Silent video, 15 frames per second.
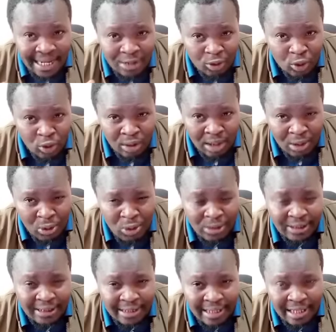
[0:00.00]
can no longer hold
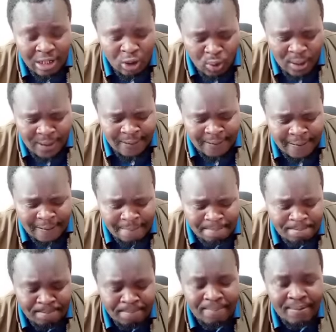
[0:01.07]
in Kenya Kwanza.
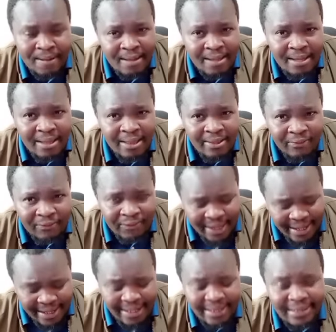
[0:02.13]

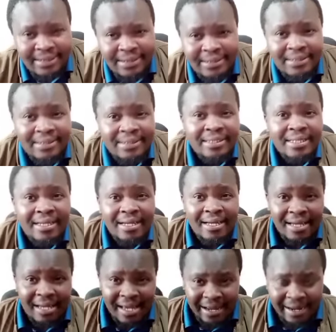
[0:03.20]
Things
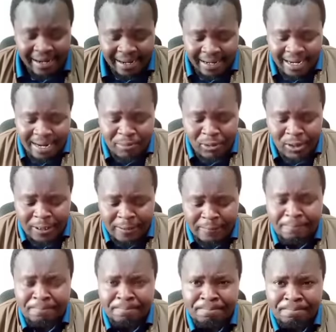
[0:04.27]
are crumbling.